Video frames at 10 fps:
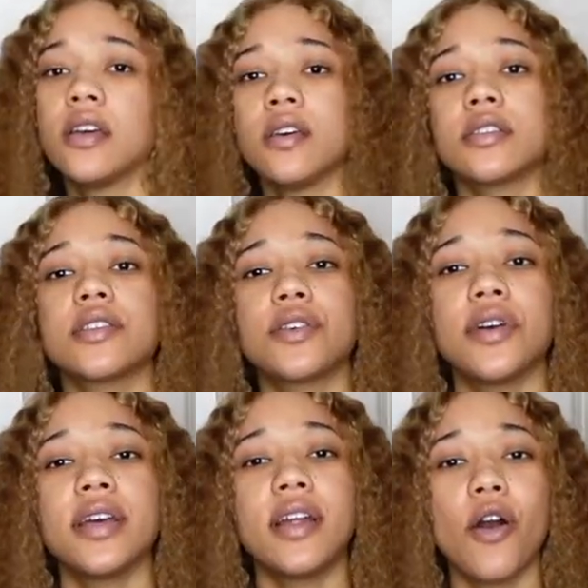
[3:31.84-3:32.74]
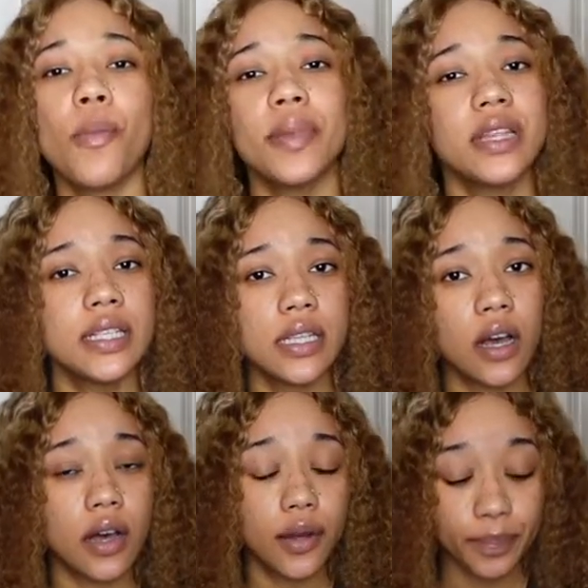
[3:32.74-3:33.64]
So let's go ahead and open this
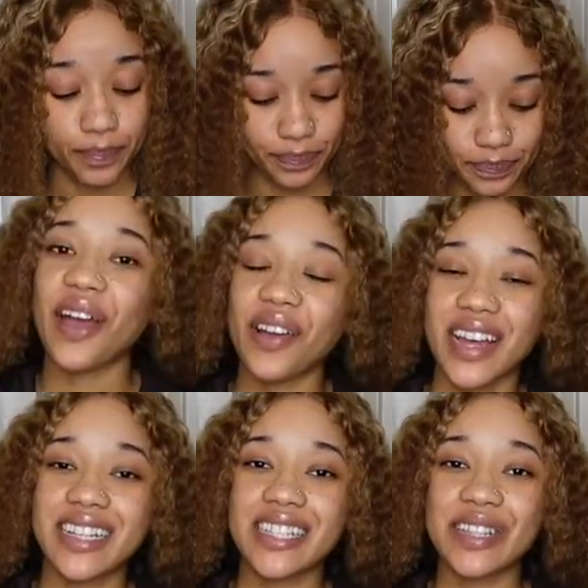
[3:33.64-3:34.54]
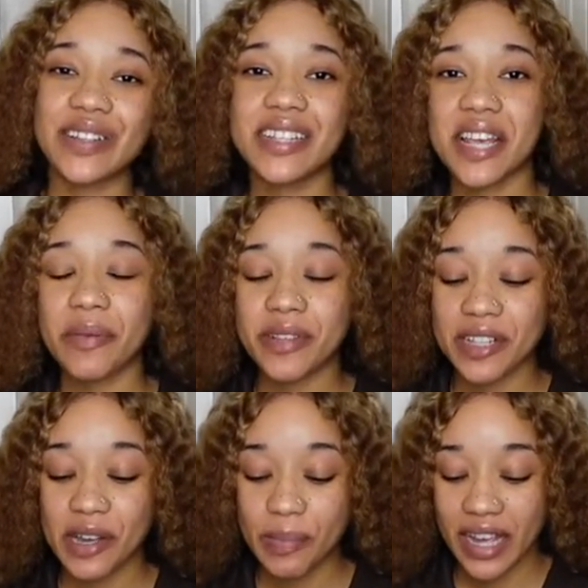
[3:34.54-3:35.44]
up. Okay, so this
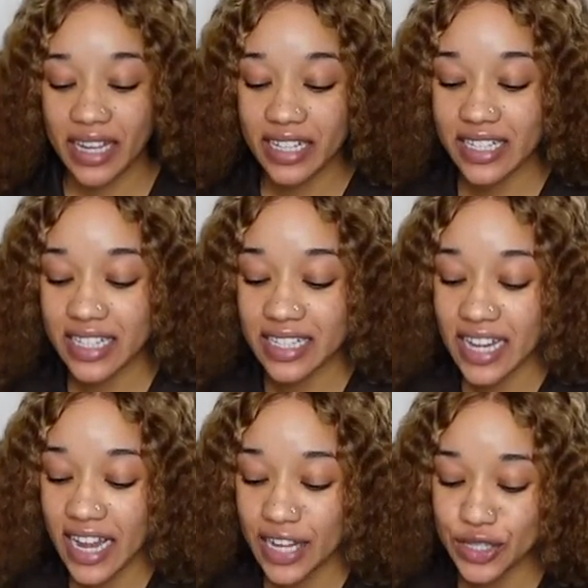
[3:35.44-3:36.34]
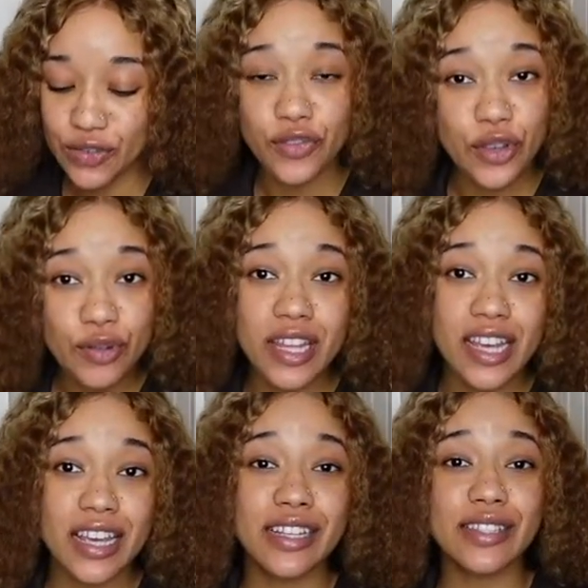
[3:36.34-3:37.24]
Amazon package contains a few
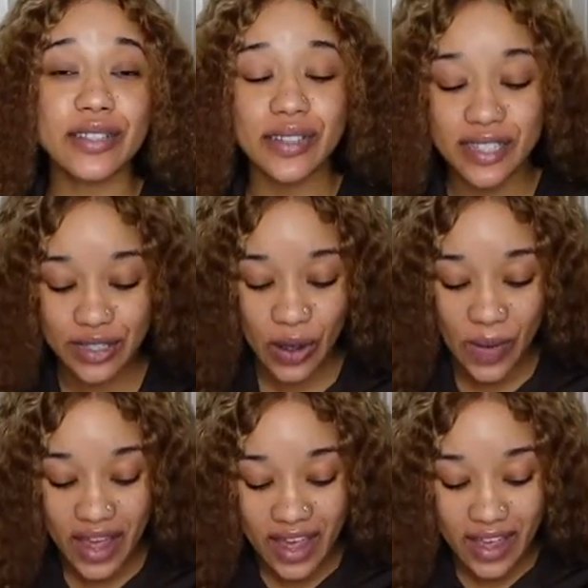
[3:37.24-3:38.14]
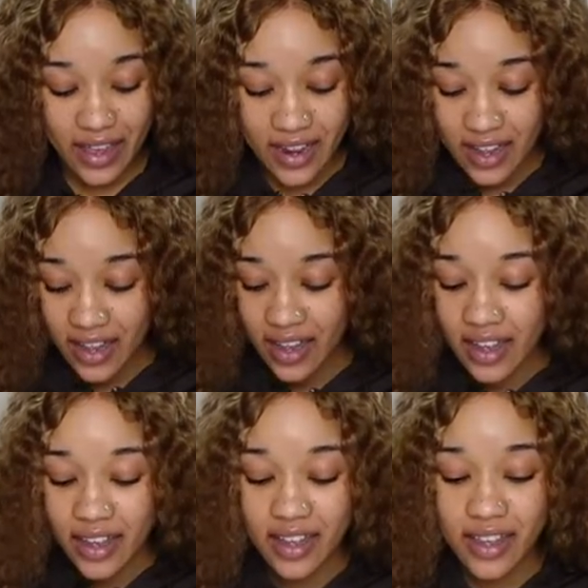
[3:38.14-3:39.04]
things, so let's go ahead
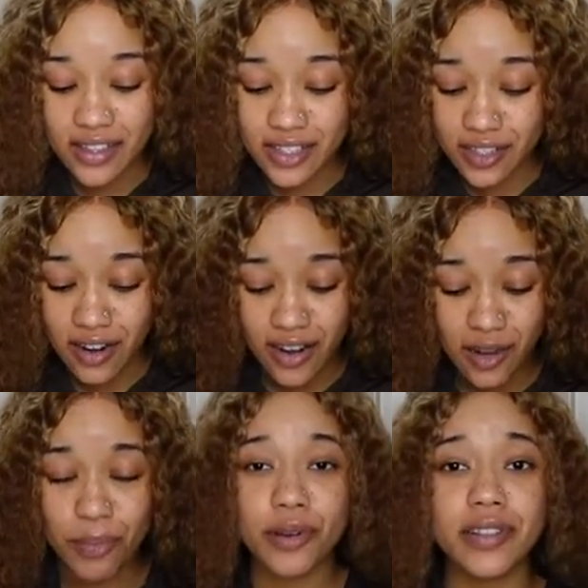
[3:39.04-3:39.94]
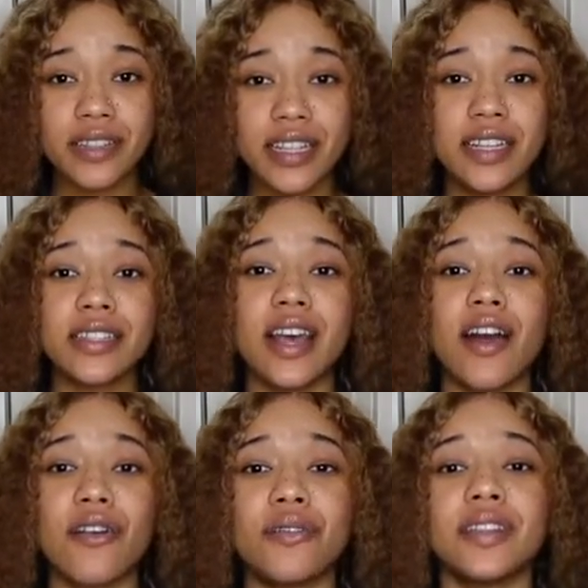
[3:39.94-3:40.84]
and start pulling things
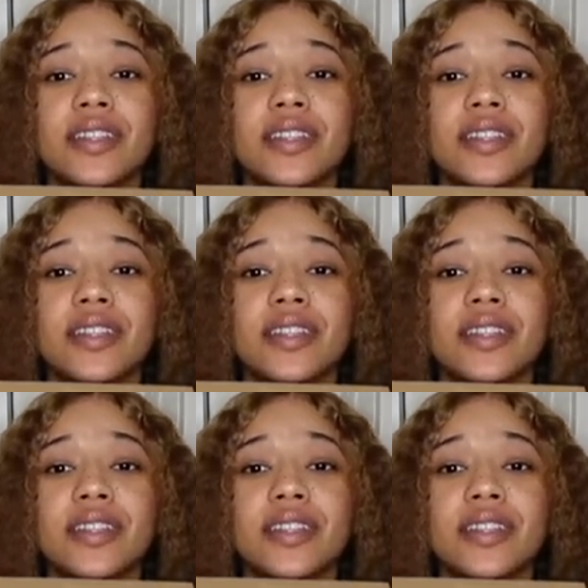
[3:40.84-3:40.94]
out. It